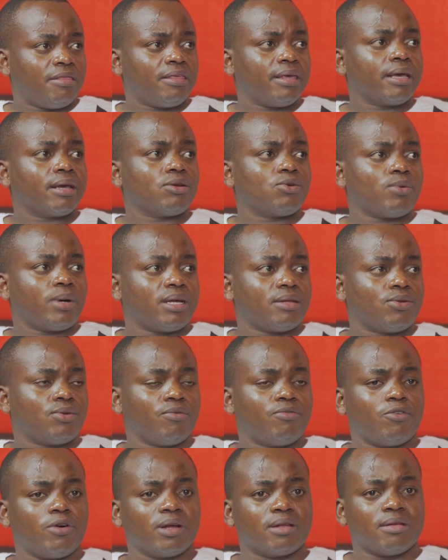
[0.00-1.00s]
you think twice.
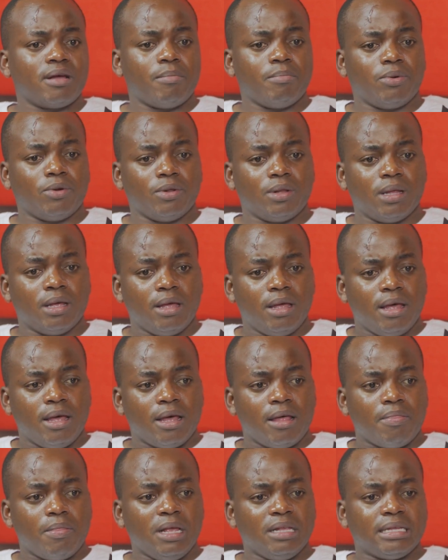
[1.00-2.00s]
So, for example,
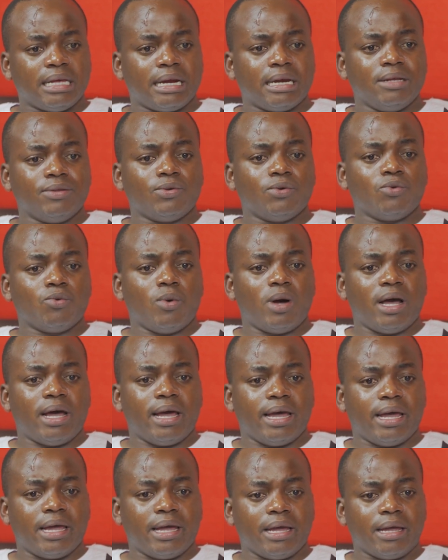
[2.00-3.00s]
there's a reason
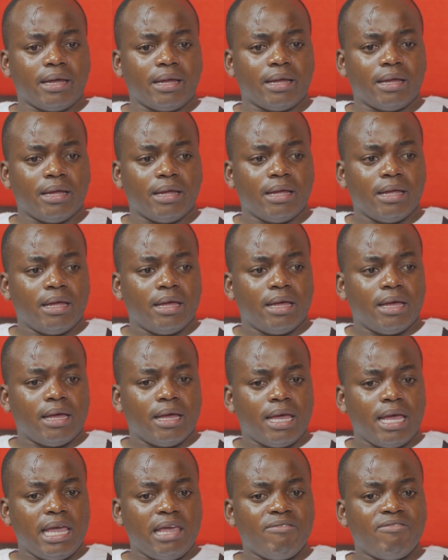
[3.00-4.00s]
why
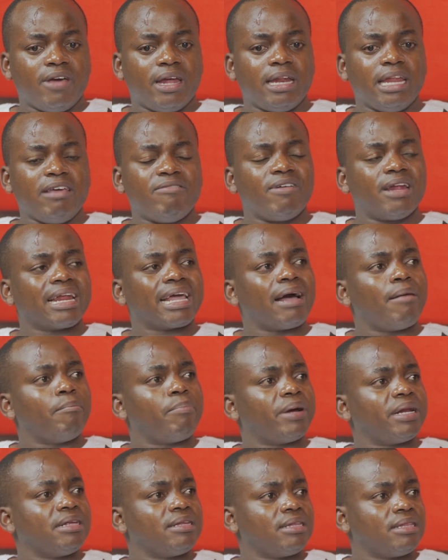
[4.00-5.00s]
even
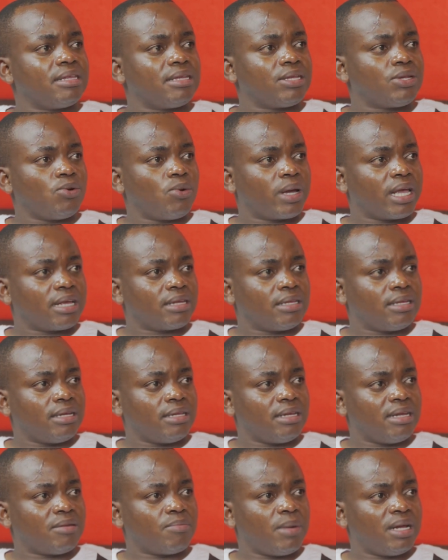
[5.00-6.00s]
companies in the stock
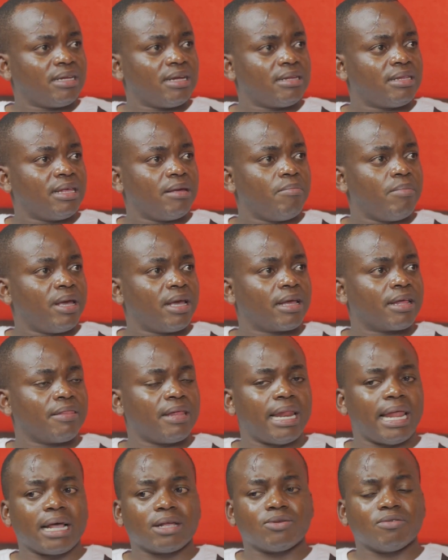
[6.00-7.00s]
exchange, as much as they
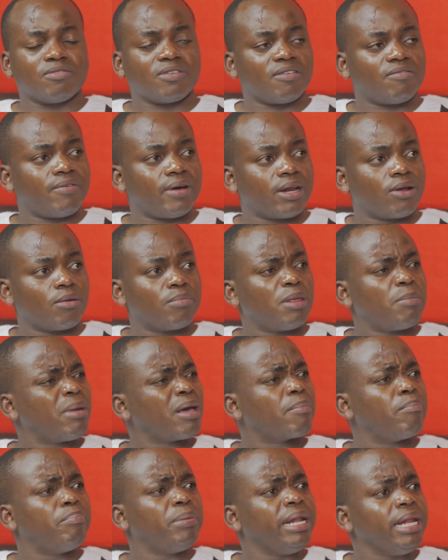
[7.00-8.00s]
make, the likes of Safaricom, they
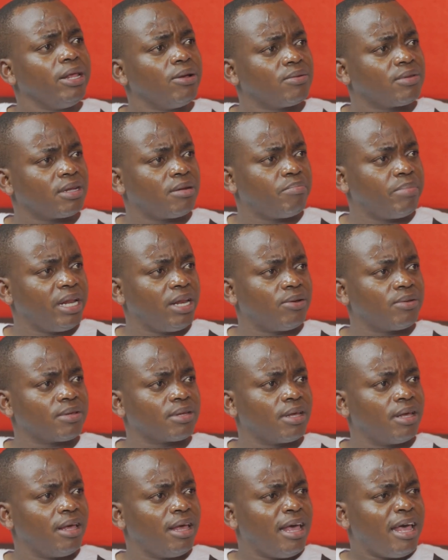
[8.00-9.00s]
make billions and
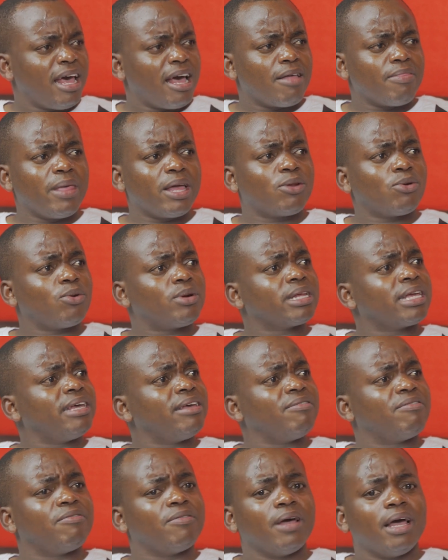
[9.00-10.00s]
billions. They
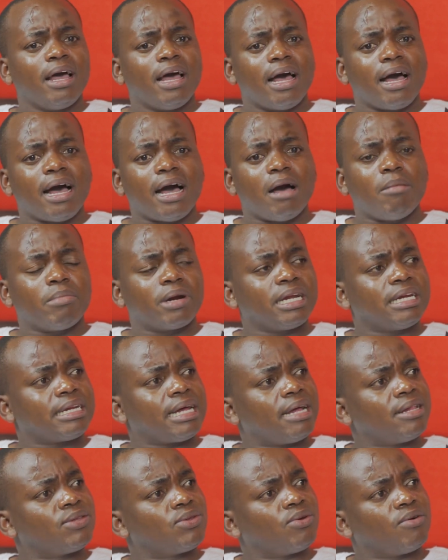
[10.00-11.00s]
not give
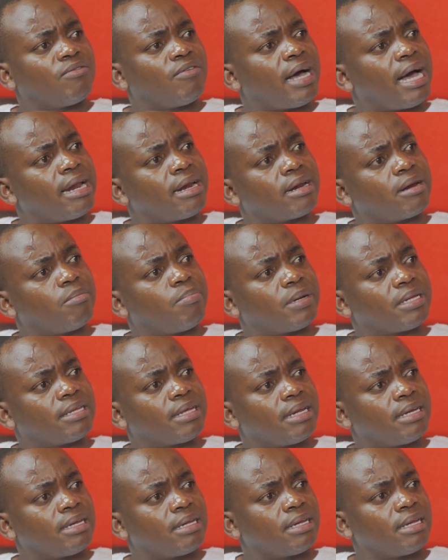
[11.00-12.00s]
returns of
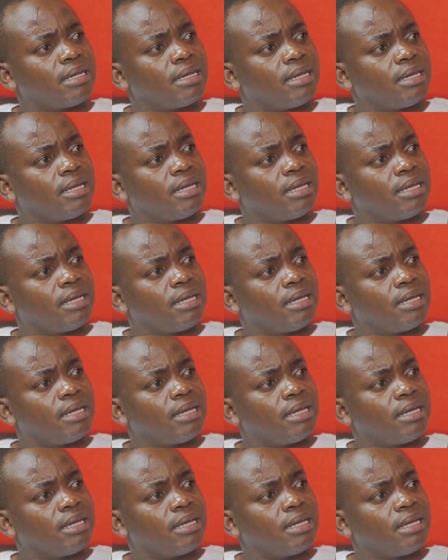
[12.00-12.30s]
100%.